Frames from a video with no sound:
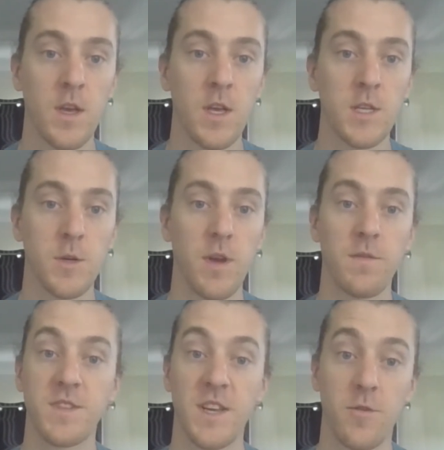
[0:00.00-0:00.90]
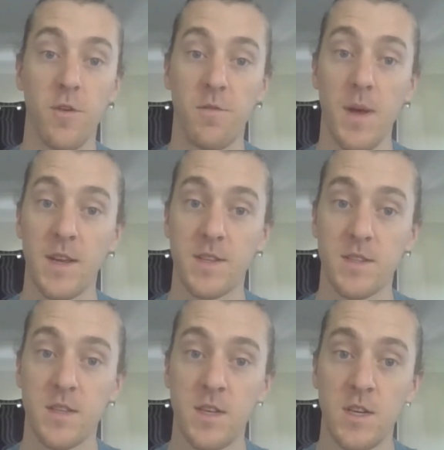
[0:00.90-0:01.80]
So we have center of mass.
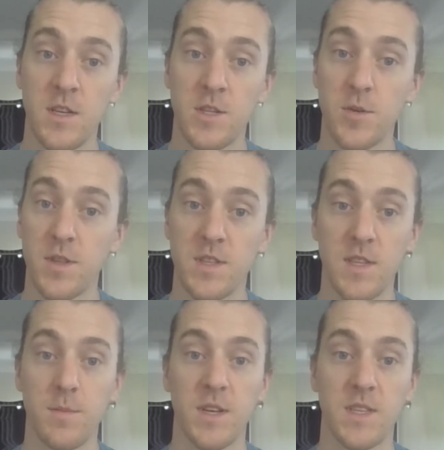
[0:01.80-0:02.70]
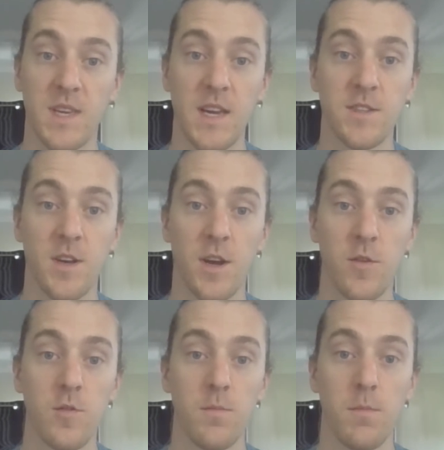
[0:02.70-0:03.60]
During the subject's gait cycle,
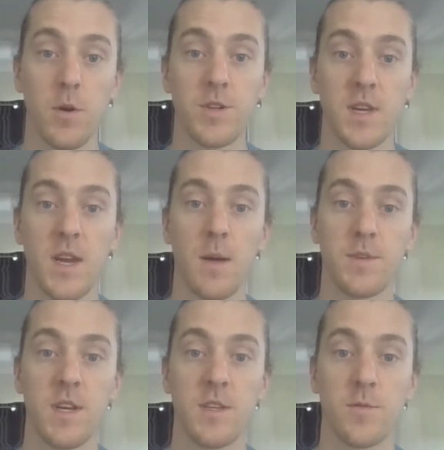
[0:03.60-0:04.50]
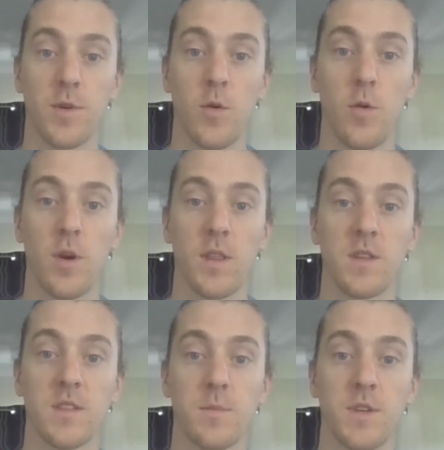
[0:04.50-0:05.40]
motion capture is recording the
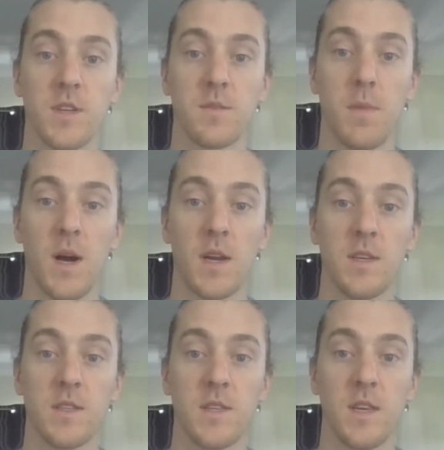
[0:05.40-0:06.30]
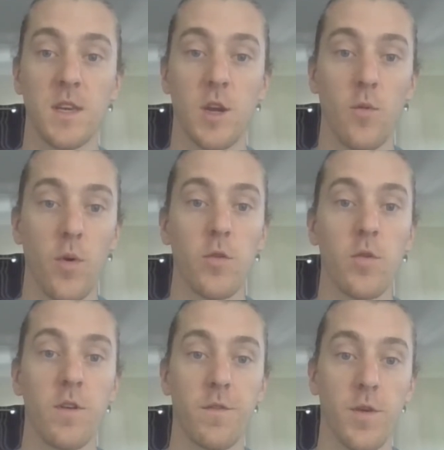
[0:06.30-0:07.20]
subject's markers in the coronal
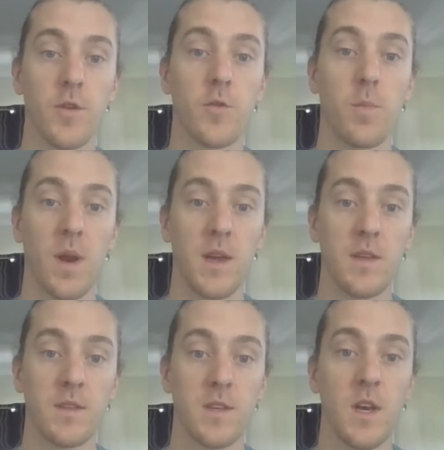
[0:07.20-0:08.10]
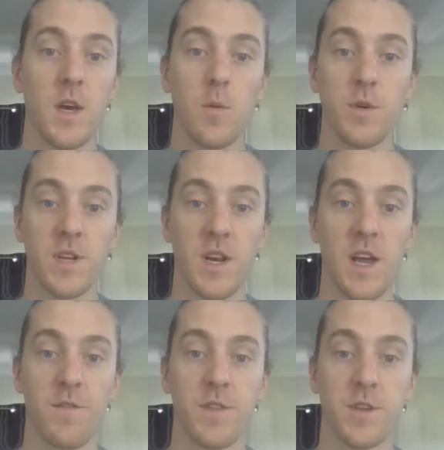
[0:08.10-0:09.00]
and frontal planes, which allow
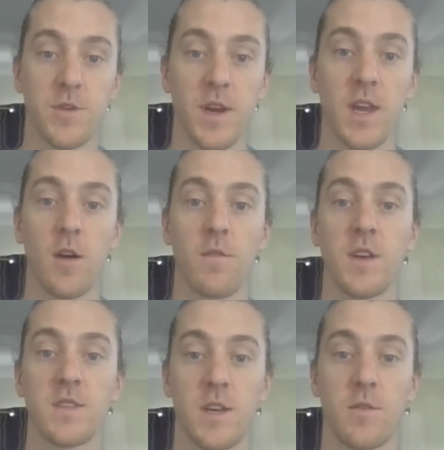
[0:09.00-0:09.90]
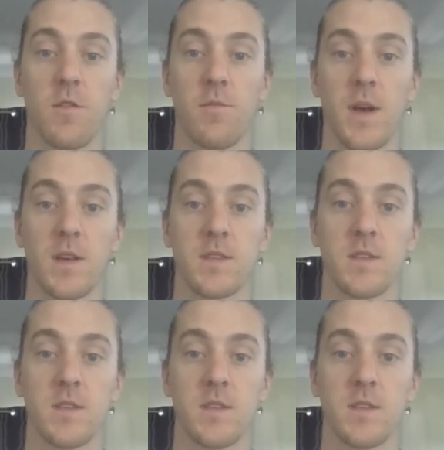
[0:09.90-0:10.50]
for the tracking of their center of mass.